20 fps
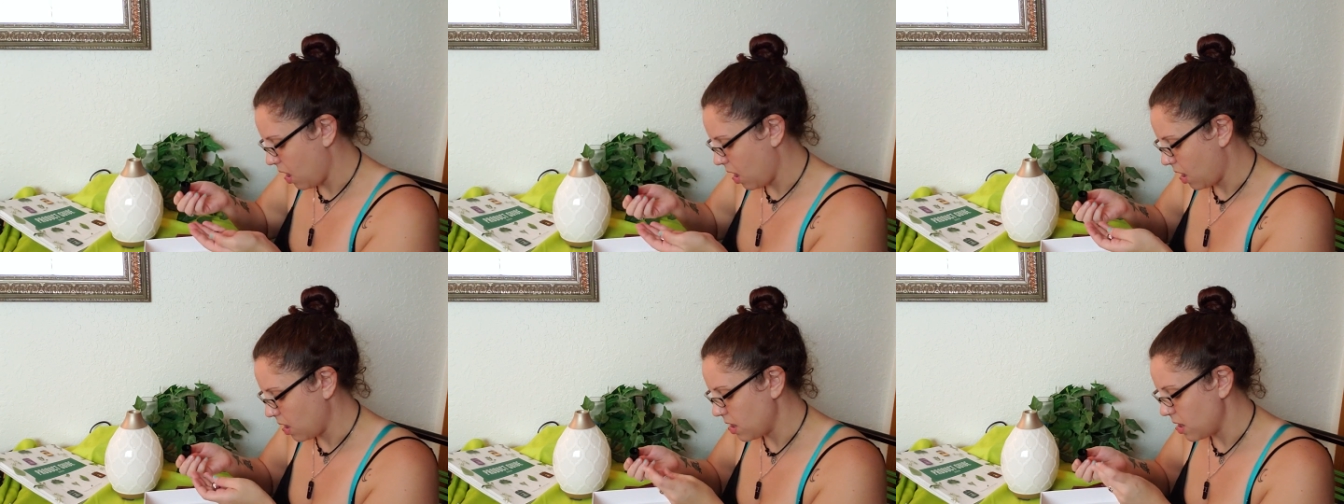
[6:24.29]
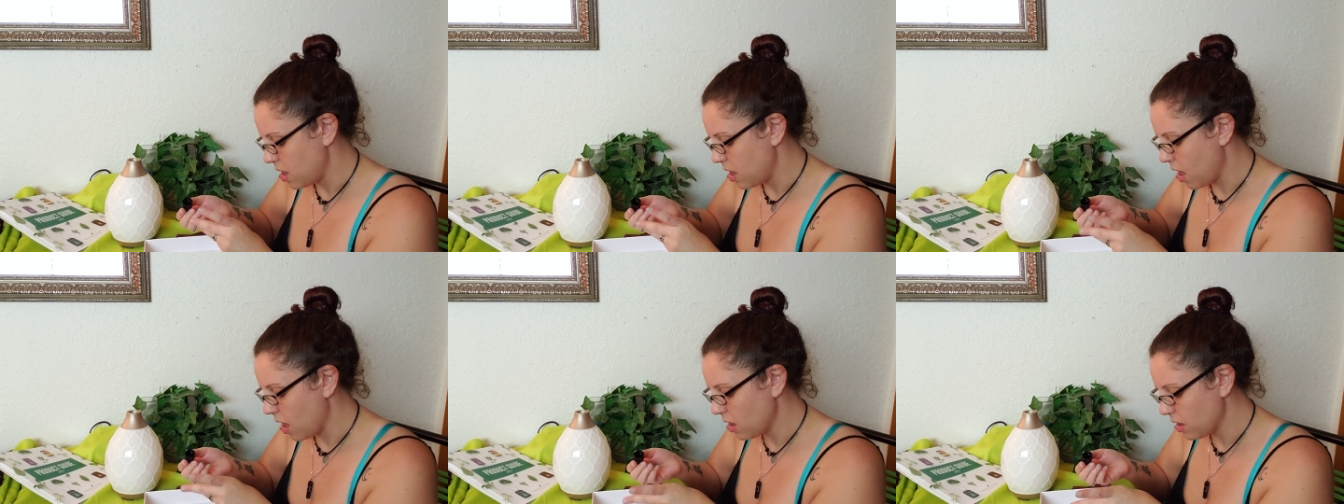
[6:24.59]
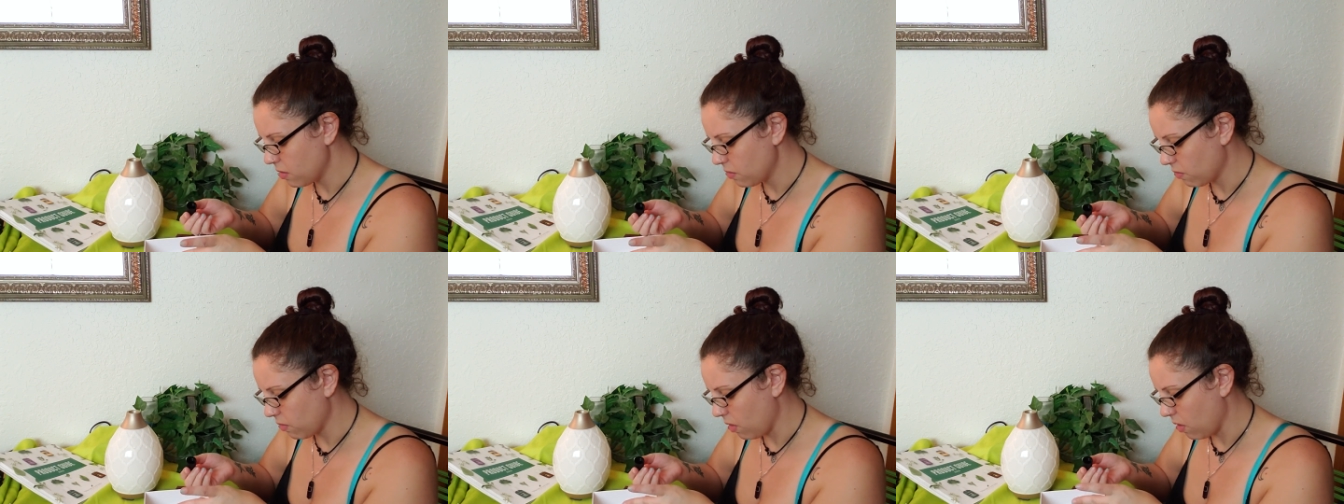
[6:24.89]

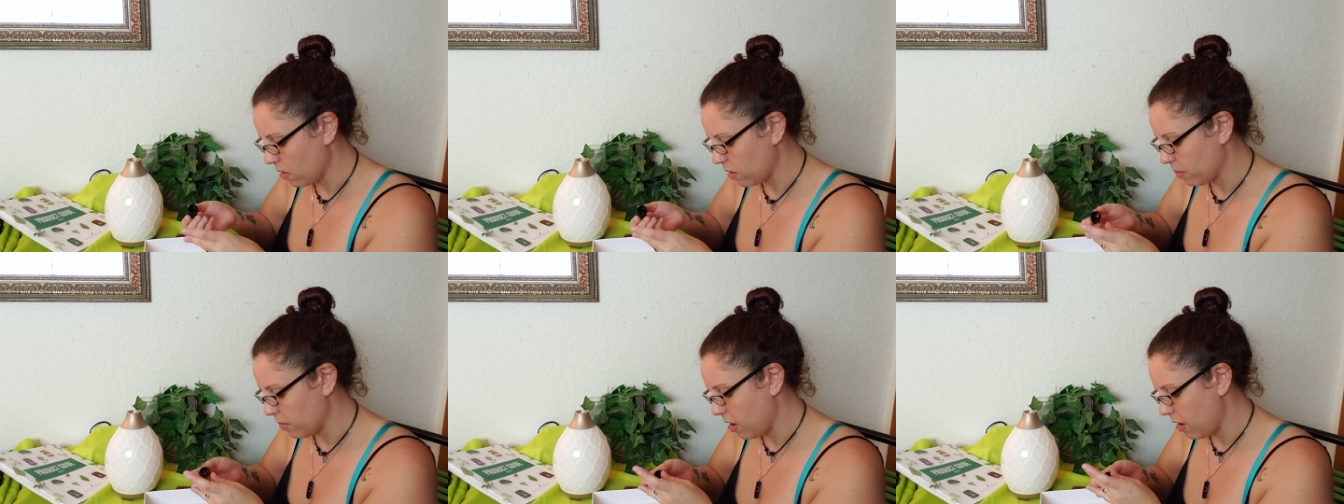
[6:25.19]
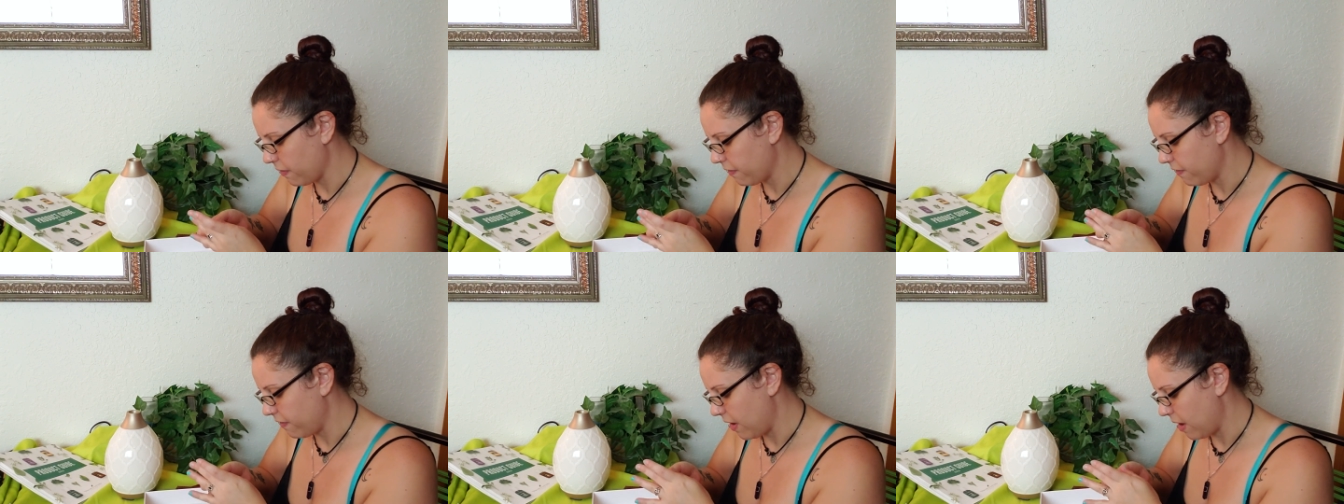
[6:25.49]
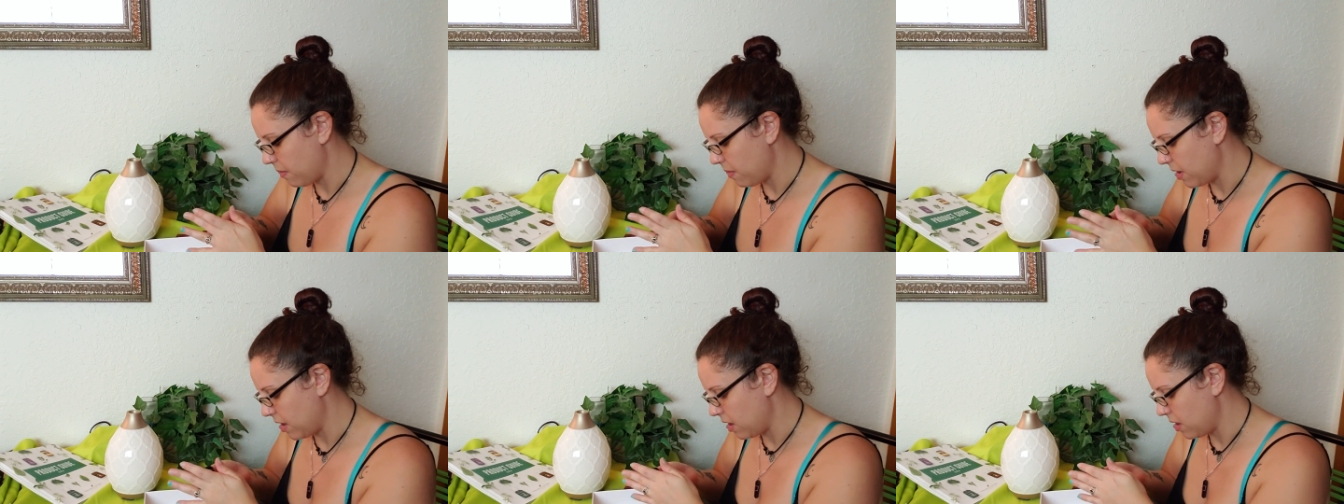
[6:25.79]
Another rollerball
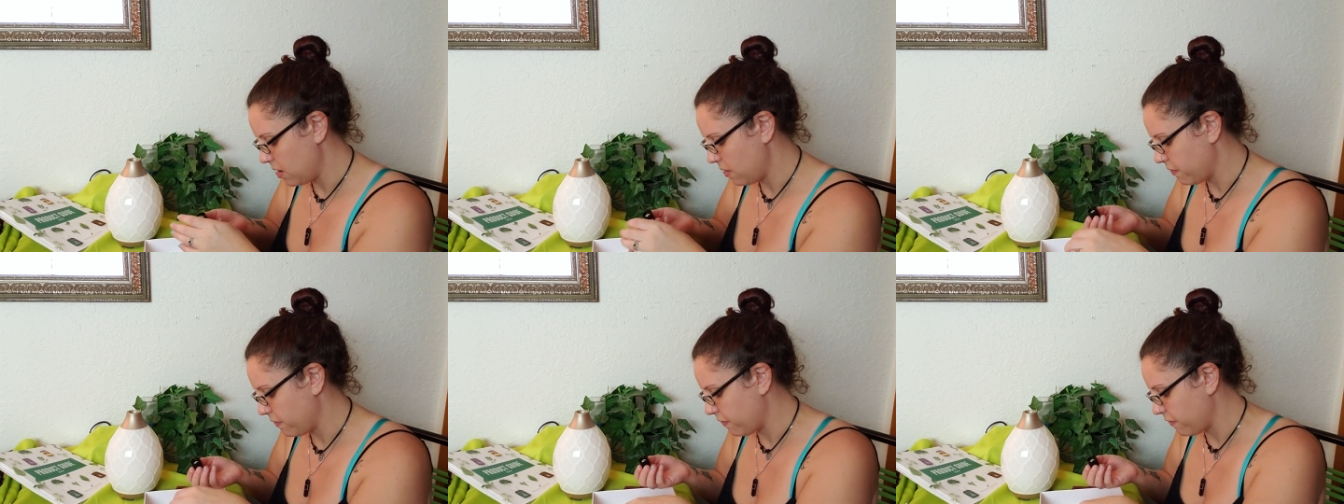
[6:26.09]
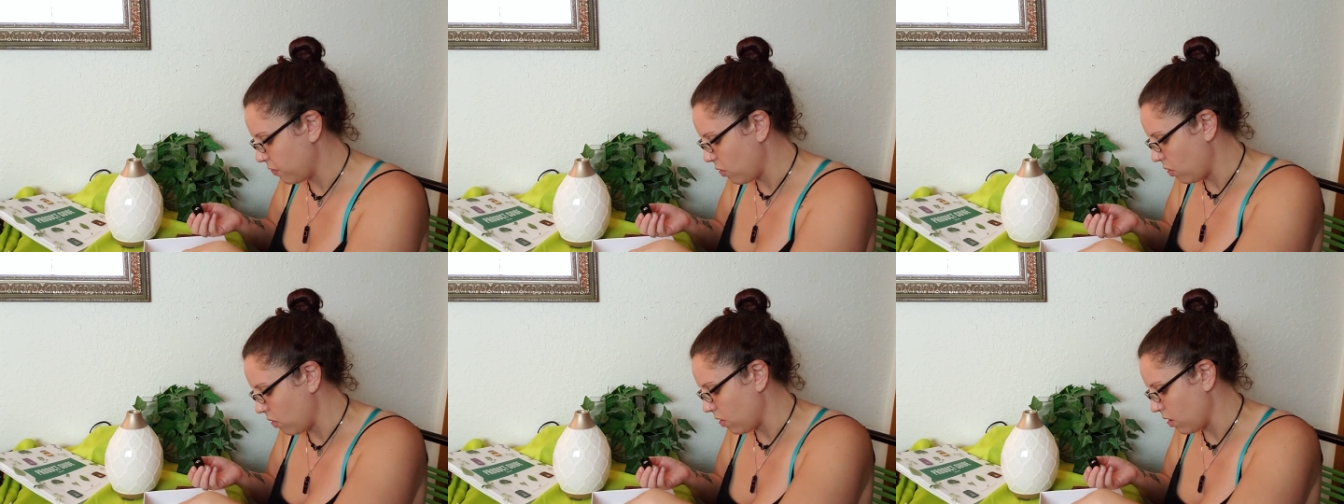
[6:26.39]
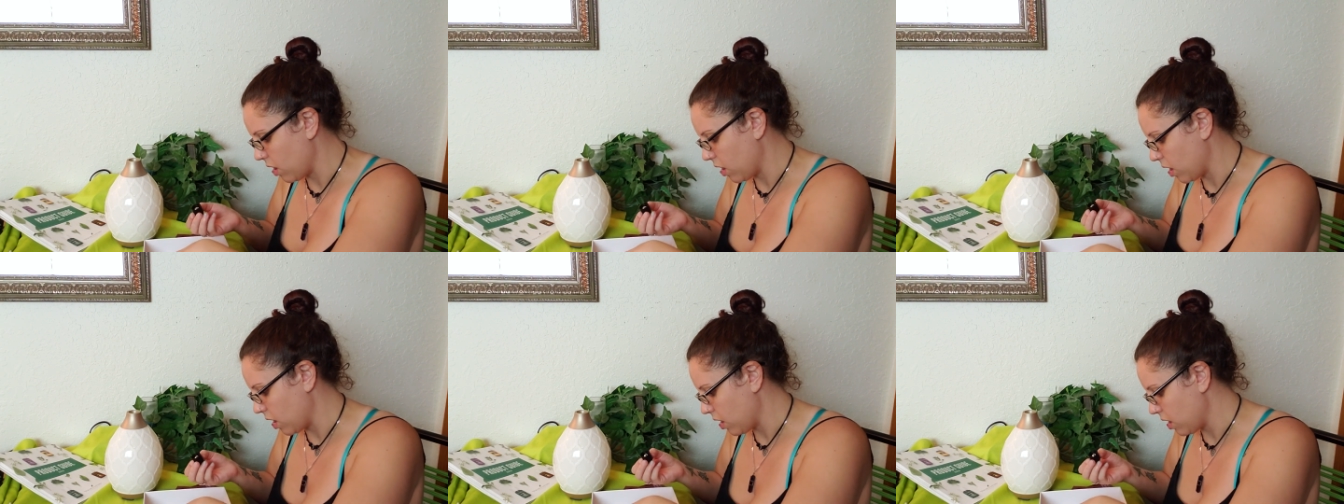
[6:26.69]
fitment
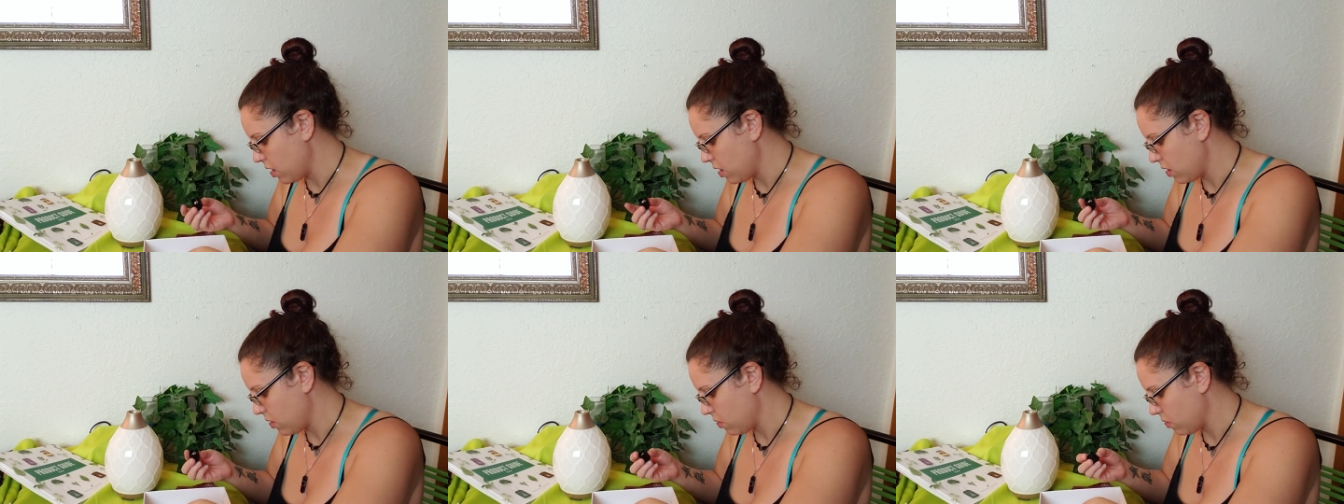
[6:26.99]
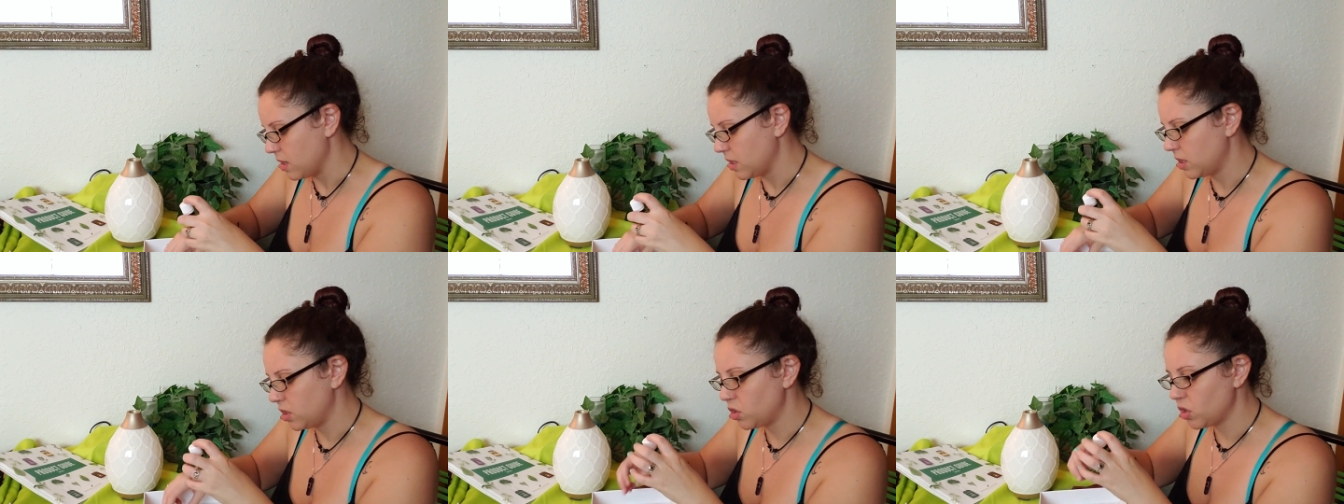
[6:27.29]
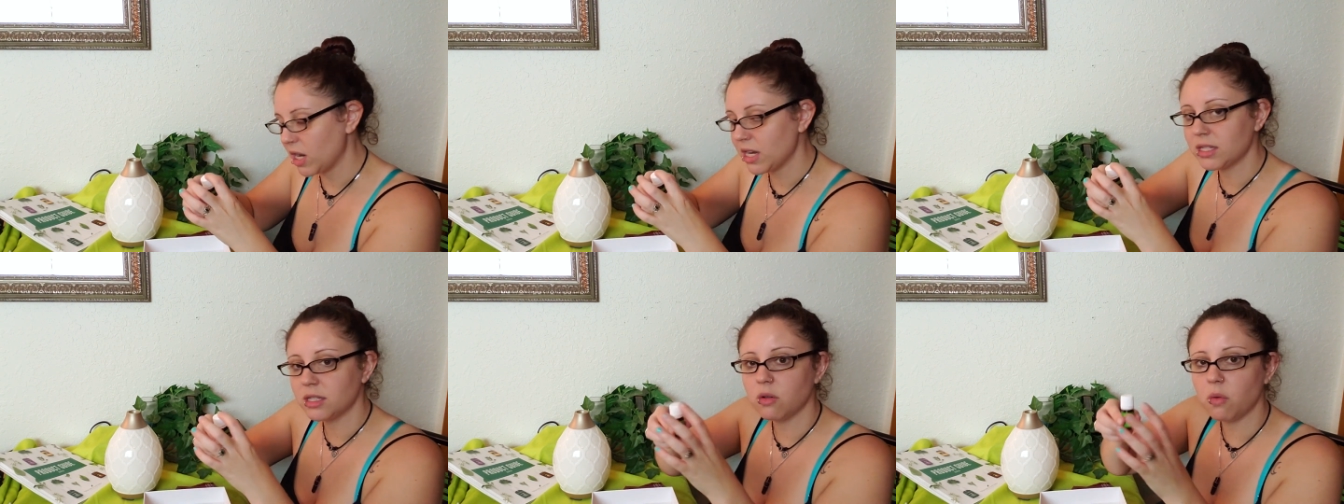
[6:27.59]
for the
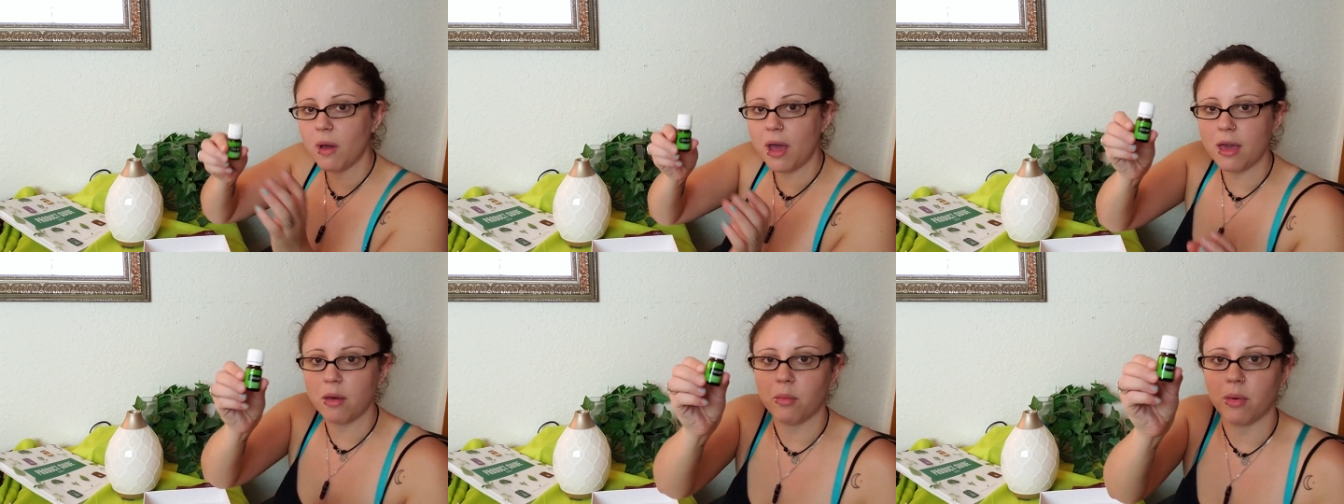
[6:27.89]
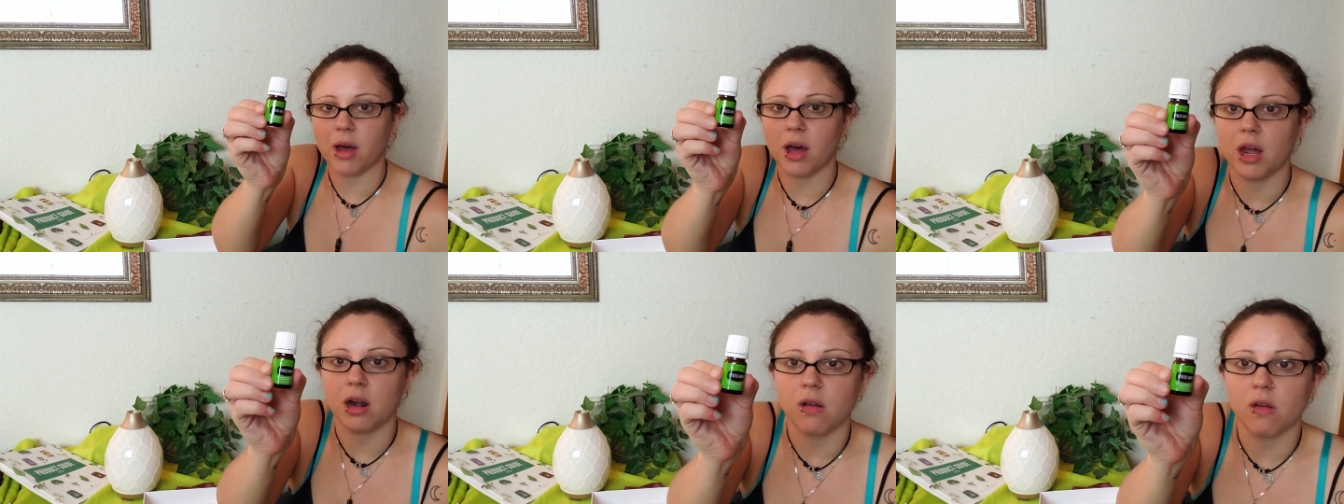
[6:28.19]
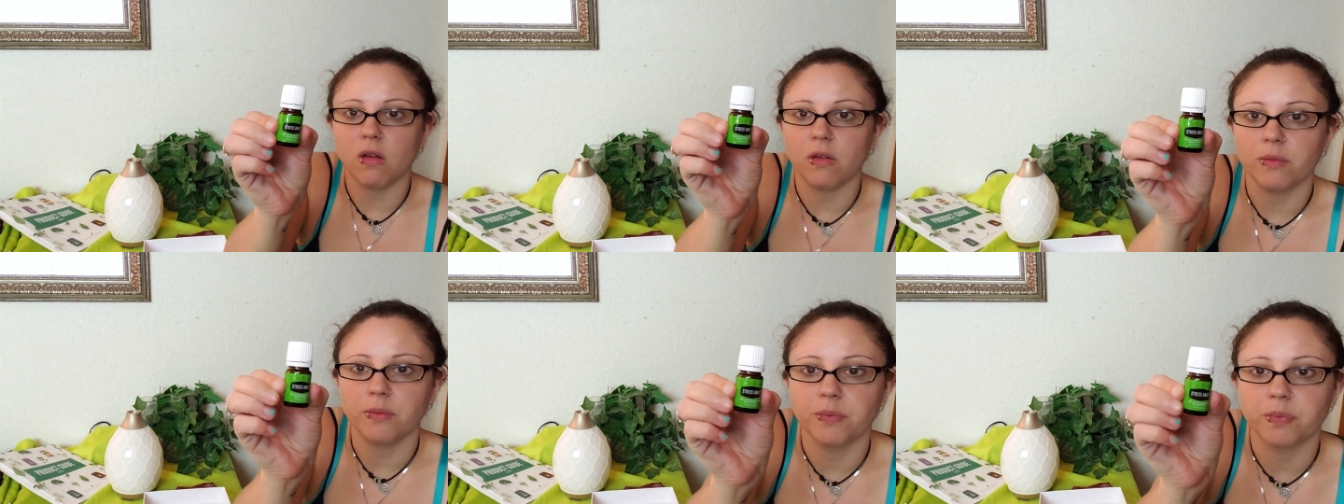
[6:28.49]
Stress Away
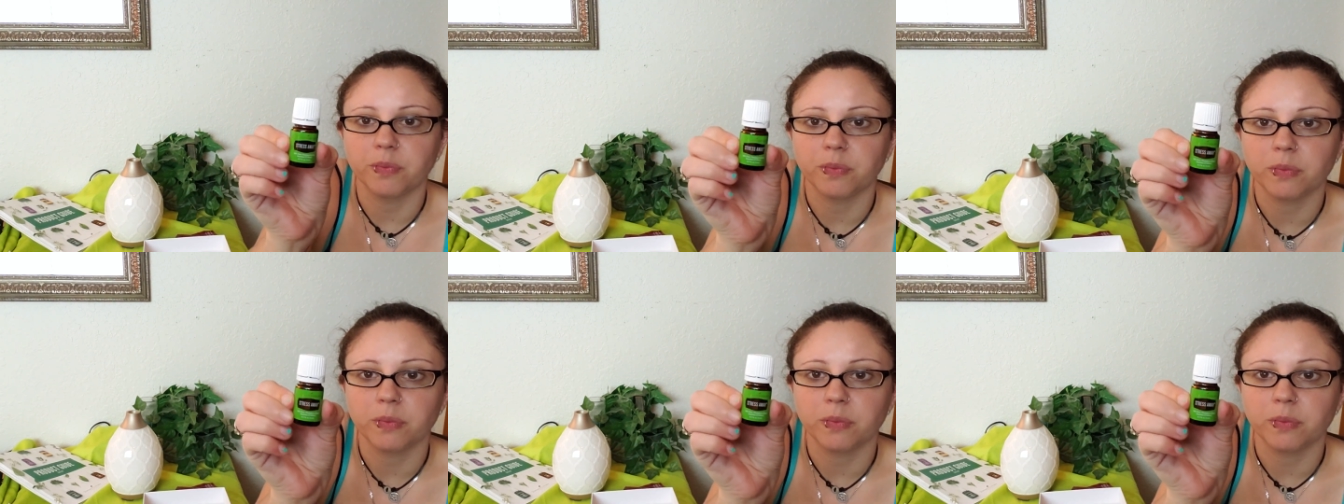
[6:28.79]
bottle,